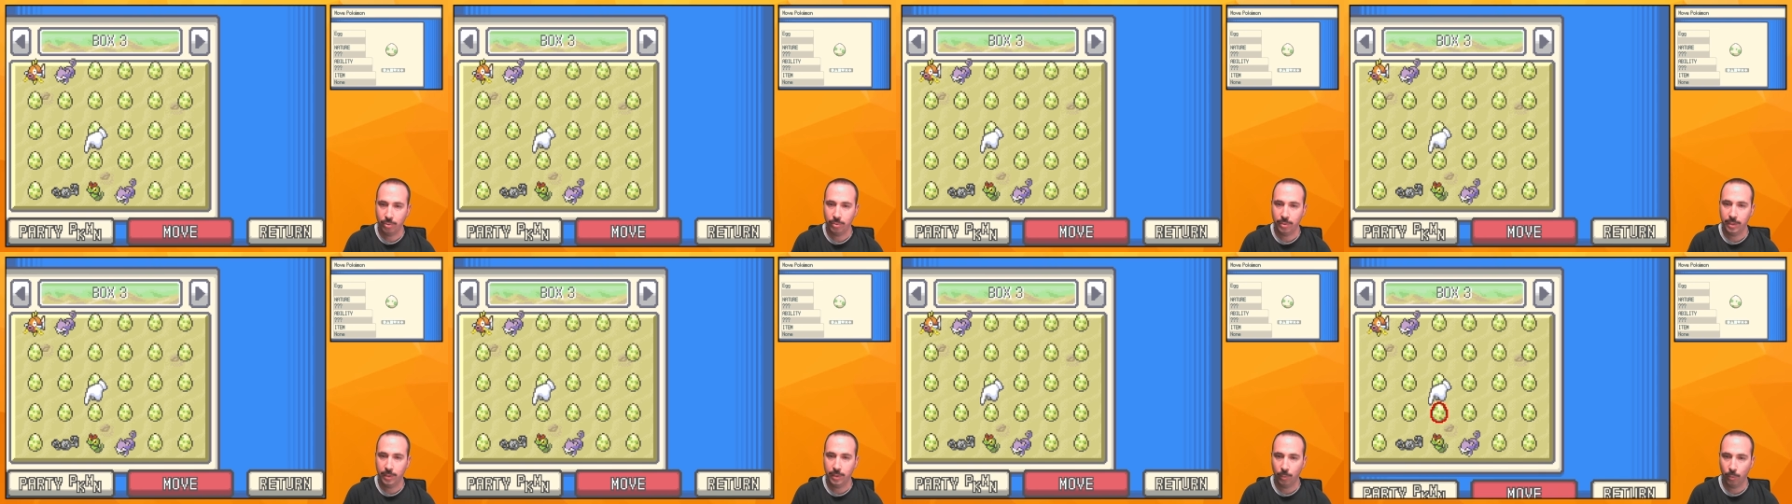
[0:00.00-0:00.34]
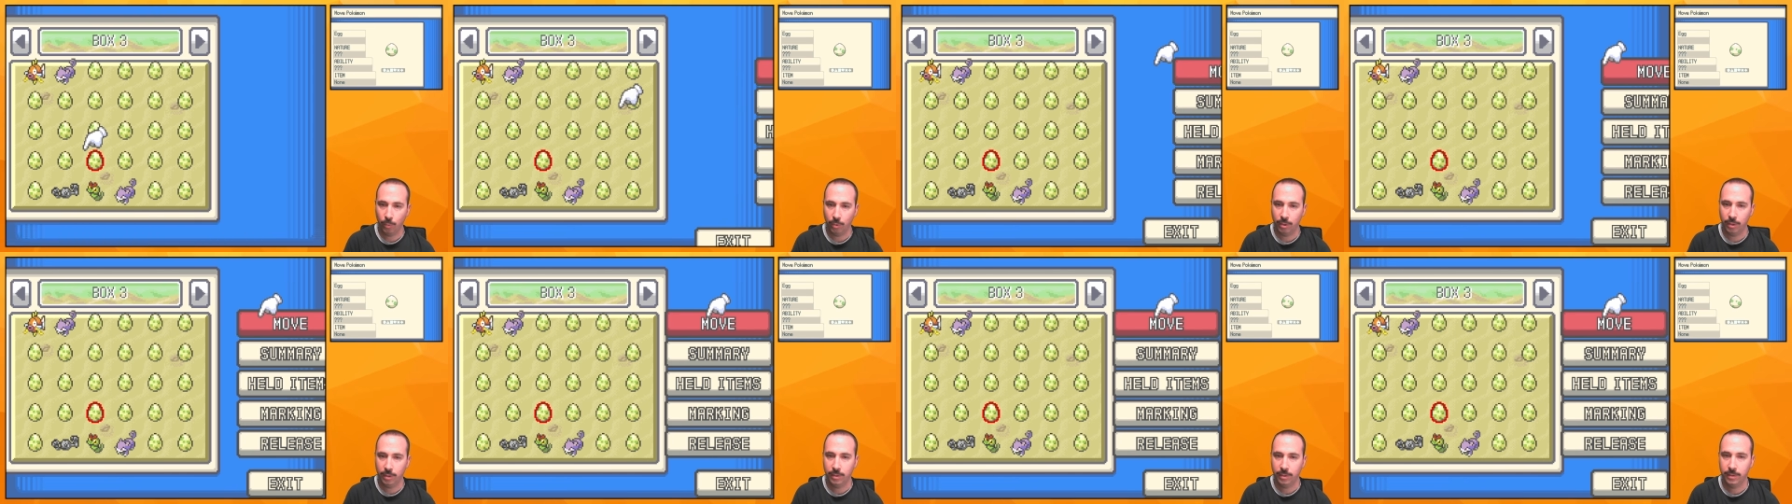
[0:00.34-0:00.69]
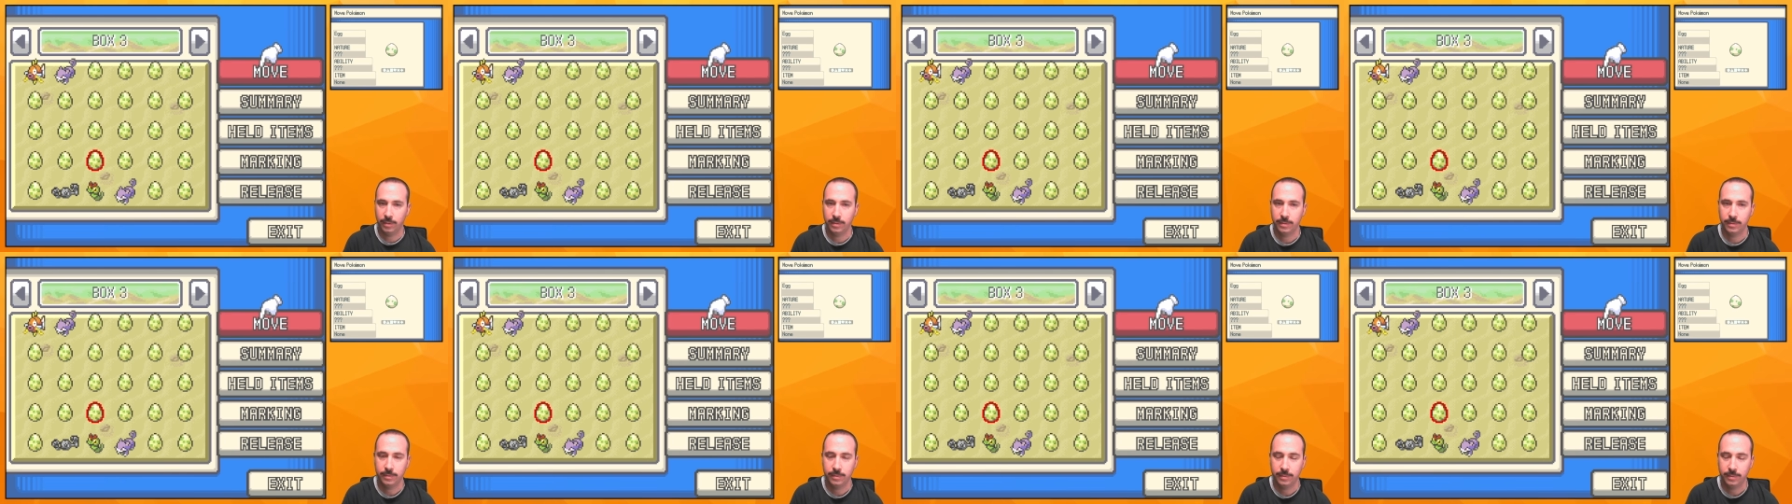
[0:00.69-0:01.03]
and 1.
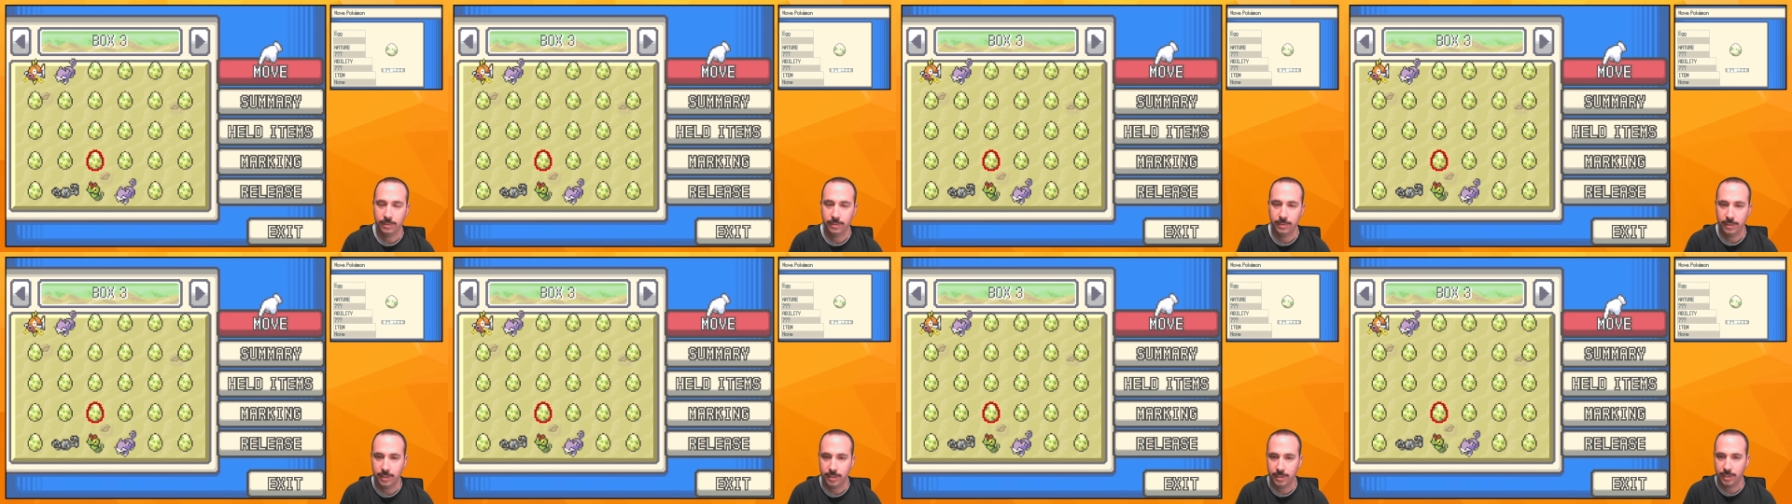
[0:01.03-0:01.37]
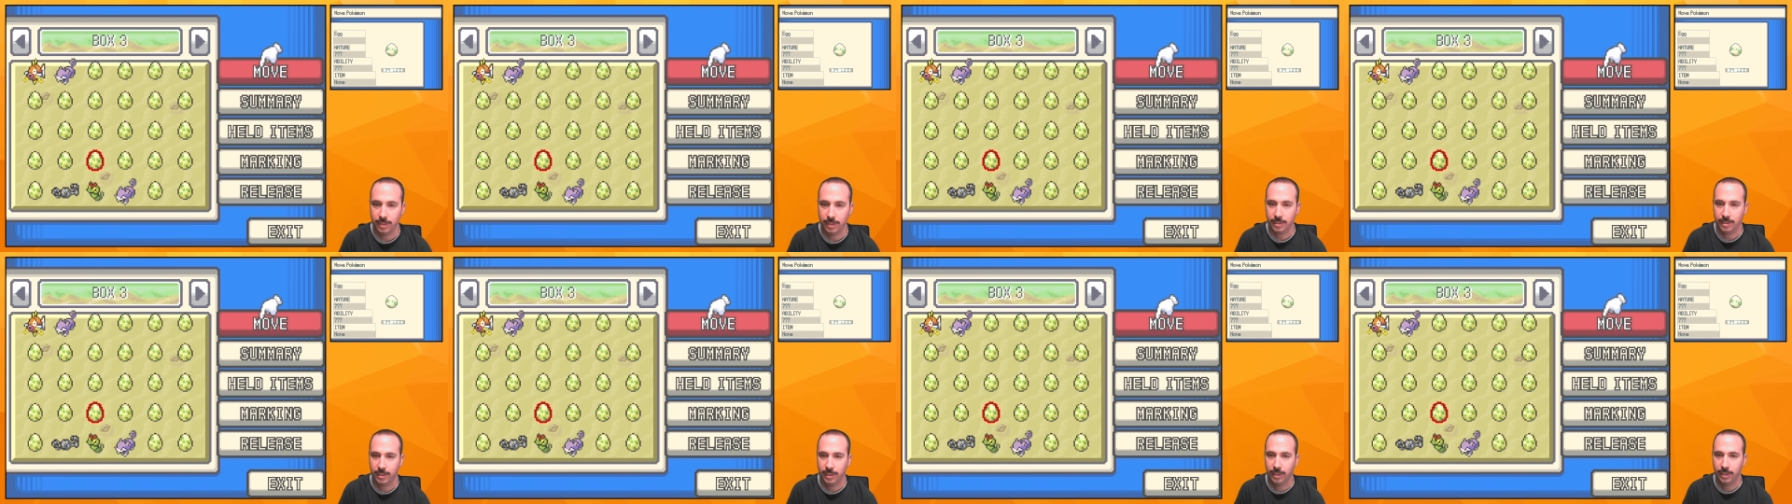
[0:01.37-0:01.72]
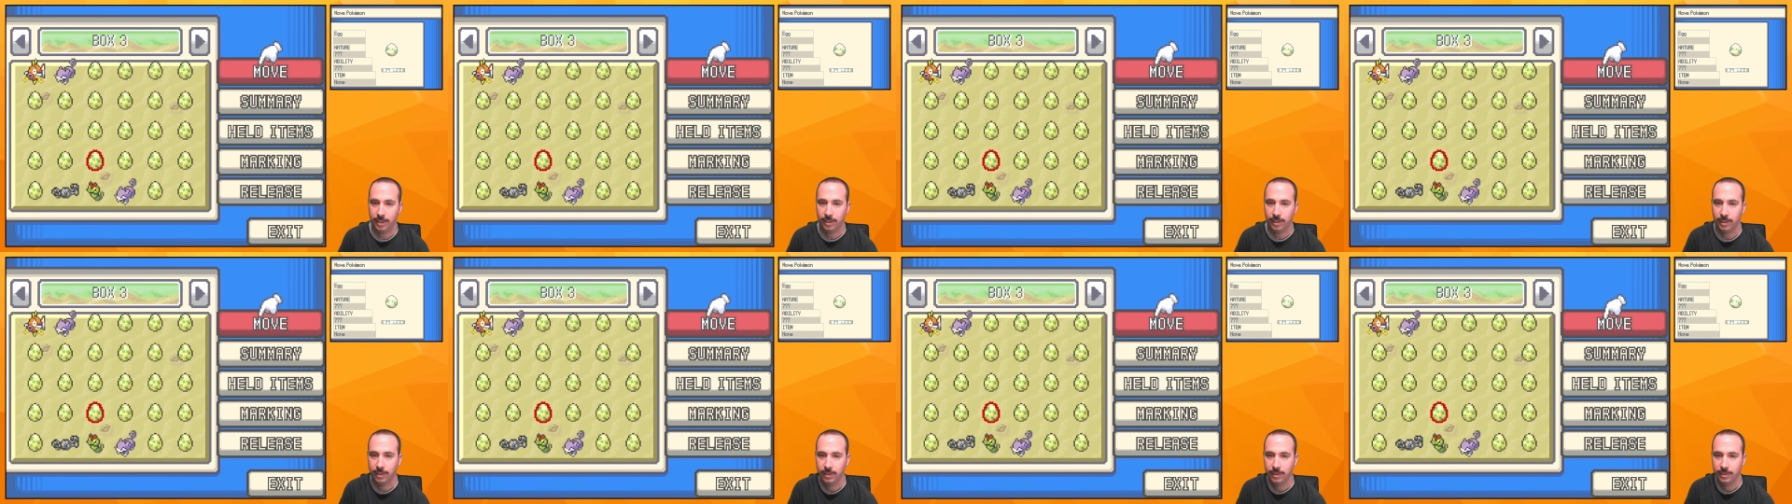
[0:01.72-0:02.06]
It's this
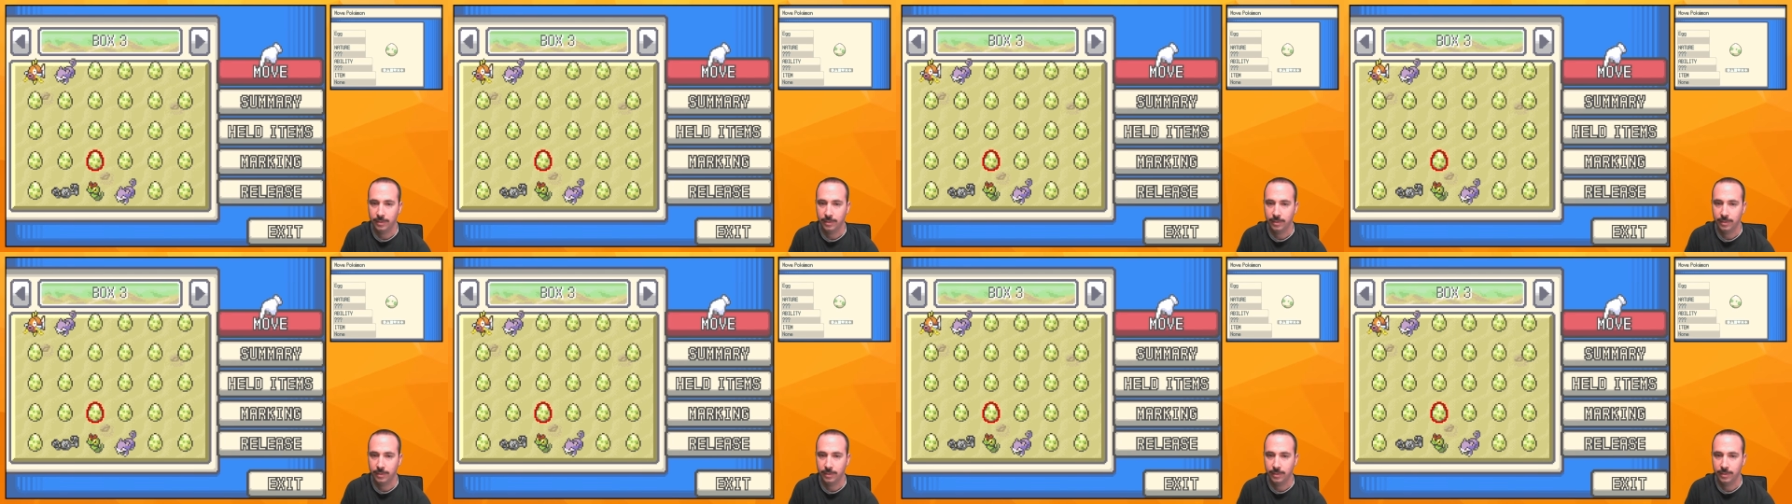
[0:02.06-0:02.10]
egg.